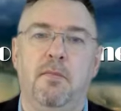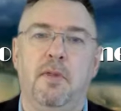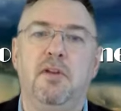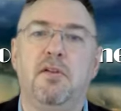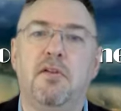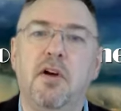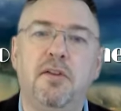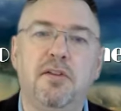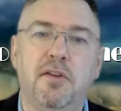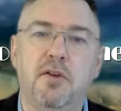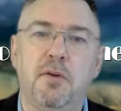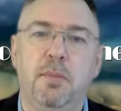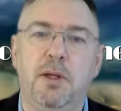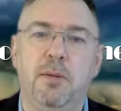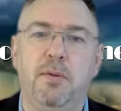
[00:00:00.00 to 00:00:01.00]
These are also
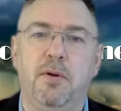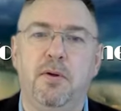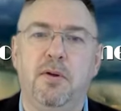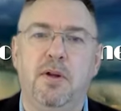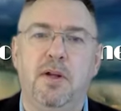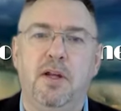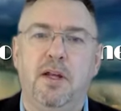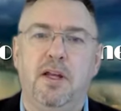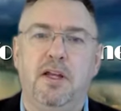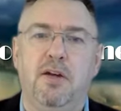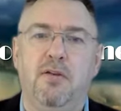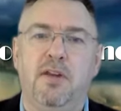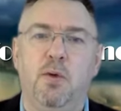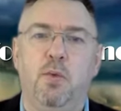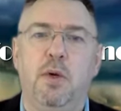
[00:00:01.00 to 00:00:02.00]
the people, you
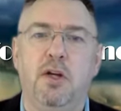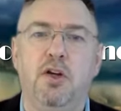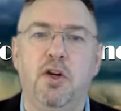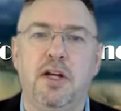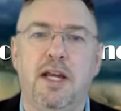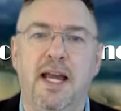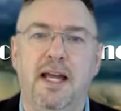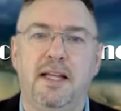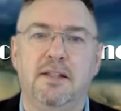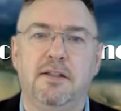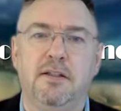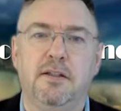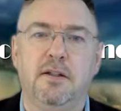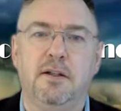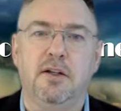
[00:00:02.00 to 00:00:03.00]
know, that we look at,
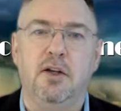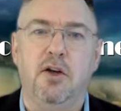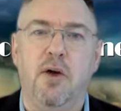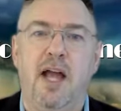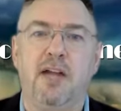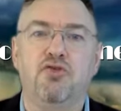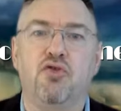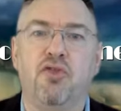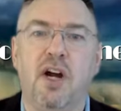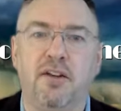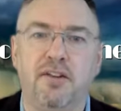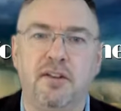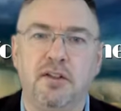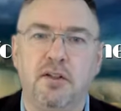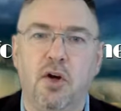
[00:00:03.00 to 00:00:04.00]
you know, and
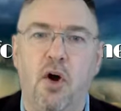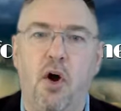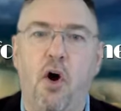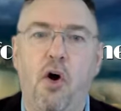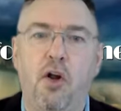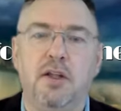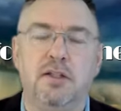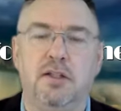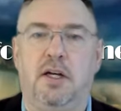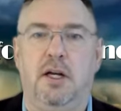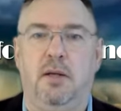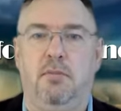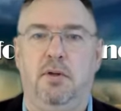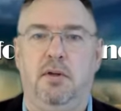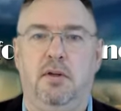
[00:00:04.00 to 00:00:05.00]
trust all the
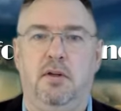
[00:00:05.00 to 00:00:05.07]
time.